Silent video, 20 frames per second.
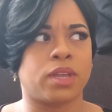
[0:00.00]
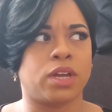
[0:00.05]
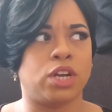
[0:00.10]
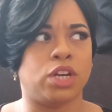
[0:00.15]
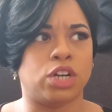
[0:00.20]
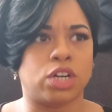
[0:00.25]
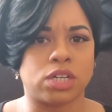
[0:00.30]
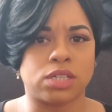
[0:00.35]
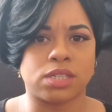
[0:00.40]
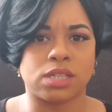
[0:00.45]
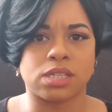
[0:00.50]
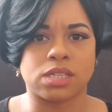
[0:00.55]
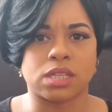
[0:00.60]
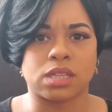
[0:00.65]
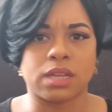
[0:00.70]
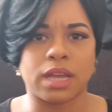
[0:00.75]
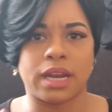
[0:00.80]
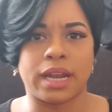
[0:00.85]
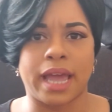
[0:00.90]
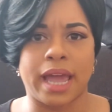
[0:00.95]
nurses
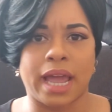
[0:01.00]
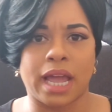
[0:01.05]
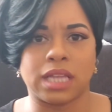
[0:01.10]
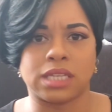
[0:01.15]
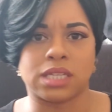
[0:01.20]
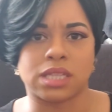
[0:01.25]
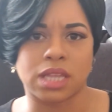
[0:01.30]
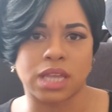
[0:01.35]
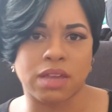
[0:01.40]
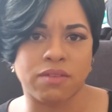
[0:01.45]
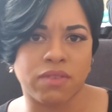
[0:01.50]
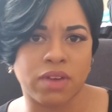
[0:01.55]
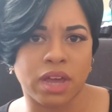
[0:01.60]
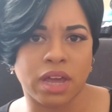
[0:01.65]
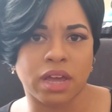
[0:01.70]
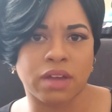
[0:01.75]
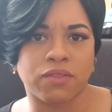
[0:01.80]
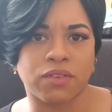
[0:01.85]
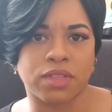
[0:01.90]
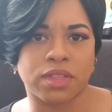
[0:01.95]
and aides
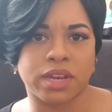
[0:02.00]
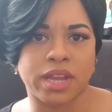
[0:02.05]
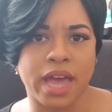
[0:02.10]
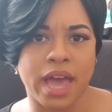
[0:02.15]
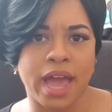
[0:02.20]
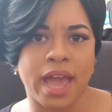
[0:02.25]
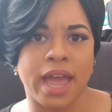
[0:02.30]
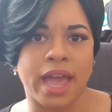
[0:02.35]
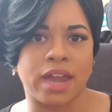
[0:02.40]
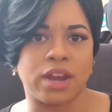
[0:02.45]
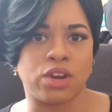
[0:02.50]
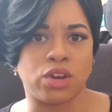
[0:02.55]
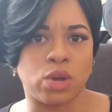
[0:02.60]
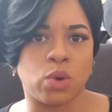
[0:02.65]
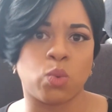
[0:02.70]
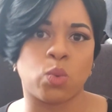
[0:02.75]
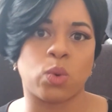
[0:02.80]
leaving for the day and new